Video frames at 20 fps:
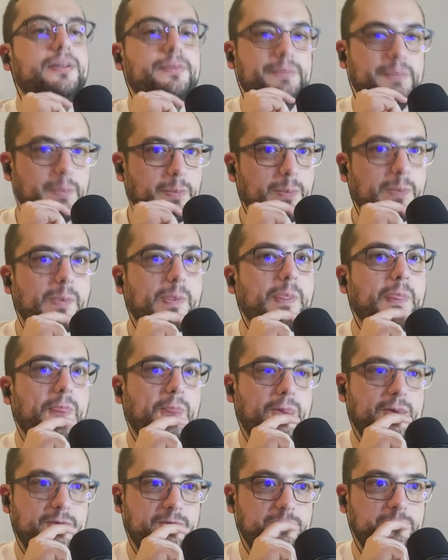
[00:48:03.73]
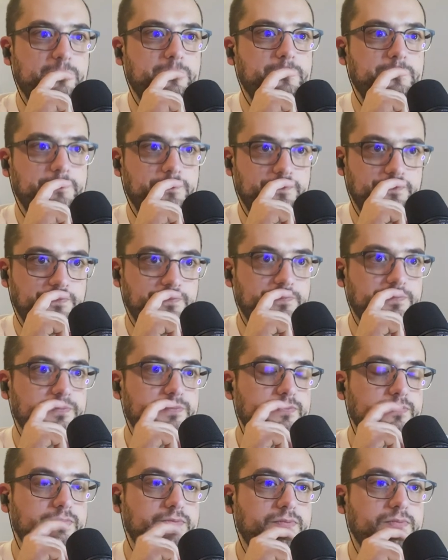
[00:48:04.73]
aspect to it, and
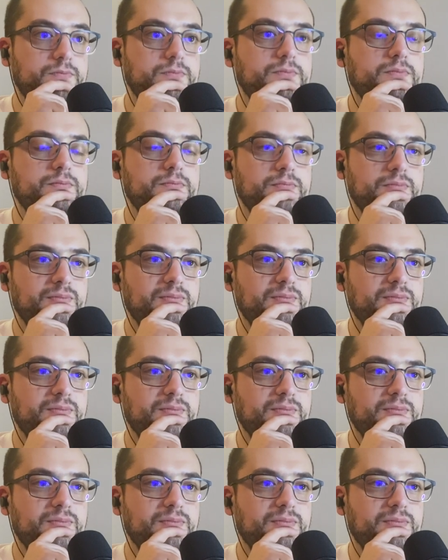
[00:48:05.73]
that you get